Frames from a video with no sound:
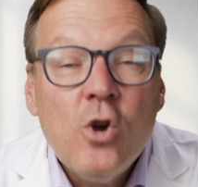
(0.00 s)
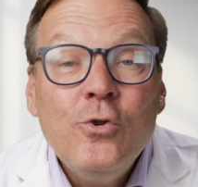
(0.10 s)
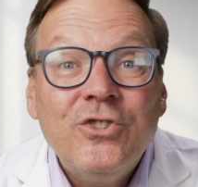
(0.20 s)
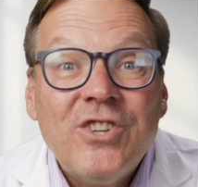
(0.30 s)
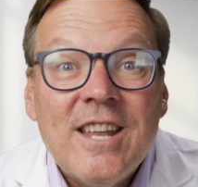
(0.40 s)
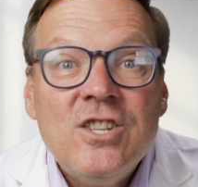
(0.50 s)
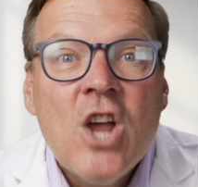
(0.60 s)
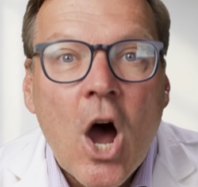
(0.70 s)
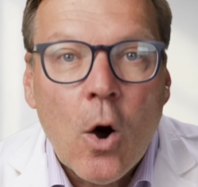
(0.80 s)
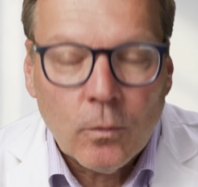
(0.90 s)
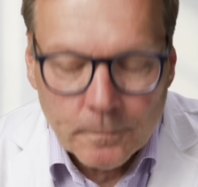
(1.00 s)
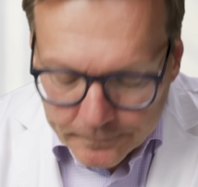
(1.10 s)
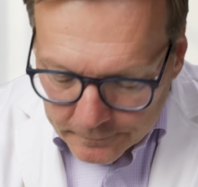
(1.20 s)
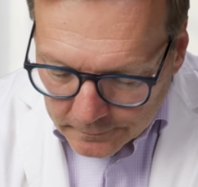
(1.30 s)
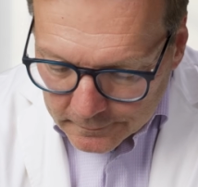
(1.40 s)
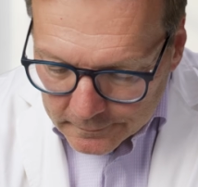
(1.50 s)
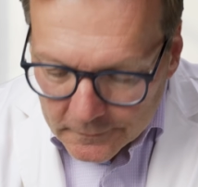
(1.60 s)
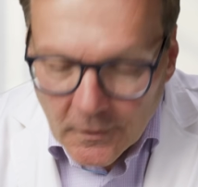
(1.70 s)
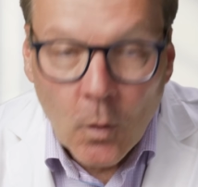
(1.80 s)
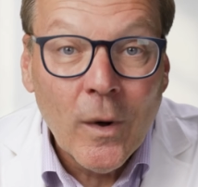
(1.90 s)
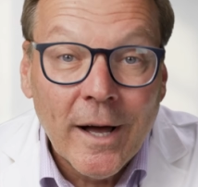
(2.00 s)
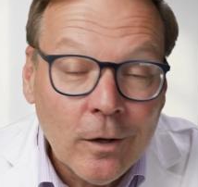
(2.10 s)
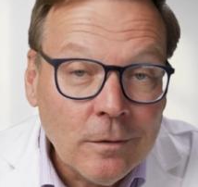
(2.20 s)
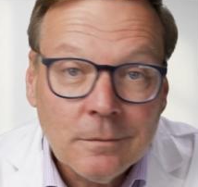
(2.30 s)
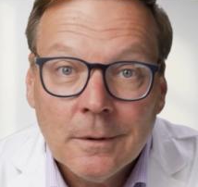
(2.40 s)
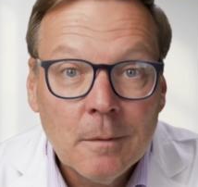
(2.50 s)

who said no? Well,